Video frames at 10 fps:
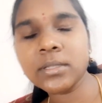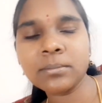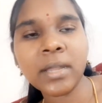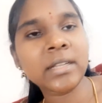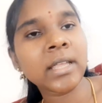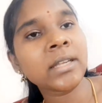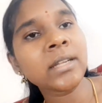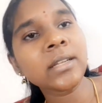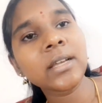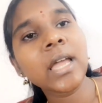Maintain
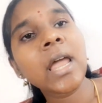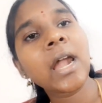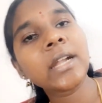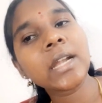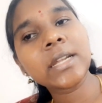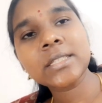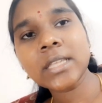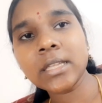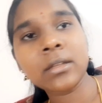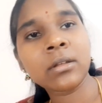it, and it
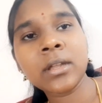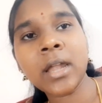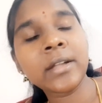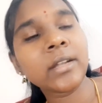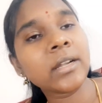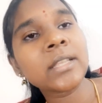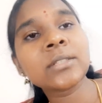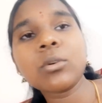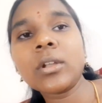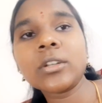is
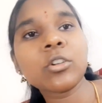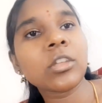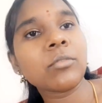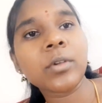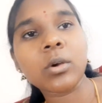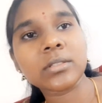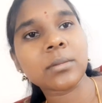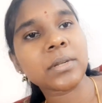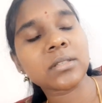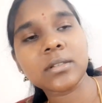going to give you
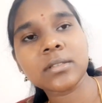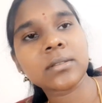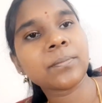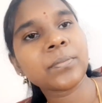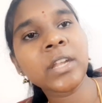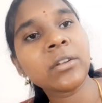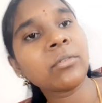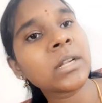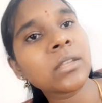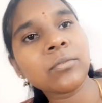awesome results. It
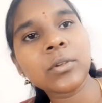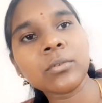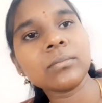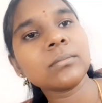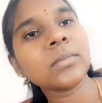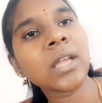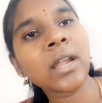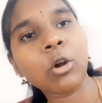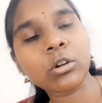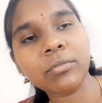will give you a
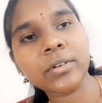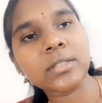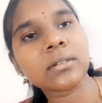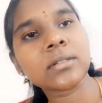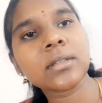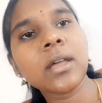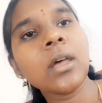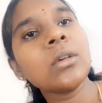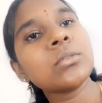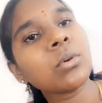lot of results.
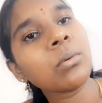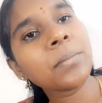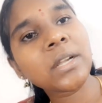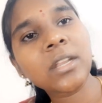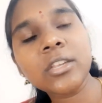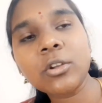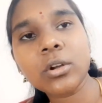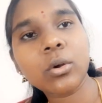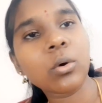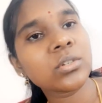So maintain
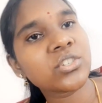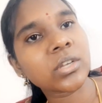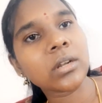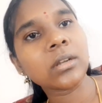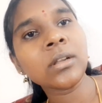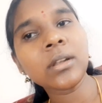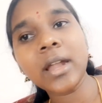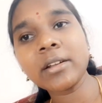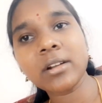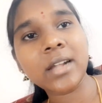your own journal
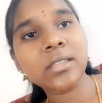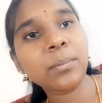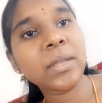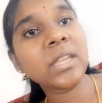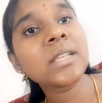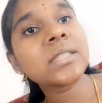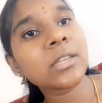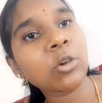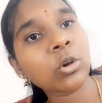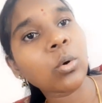and write the meanings
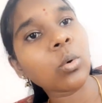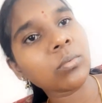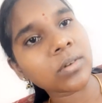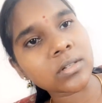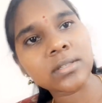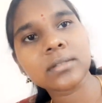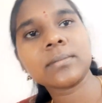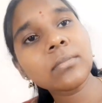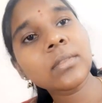in your own words.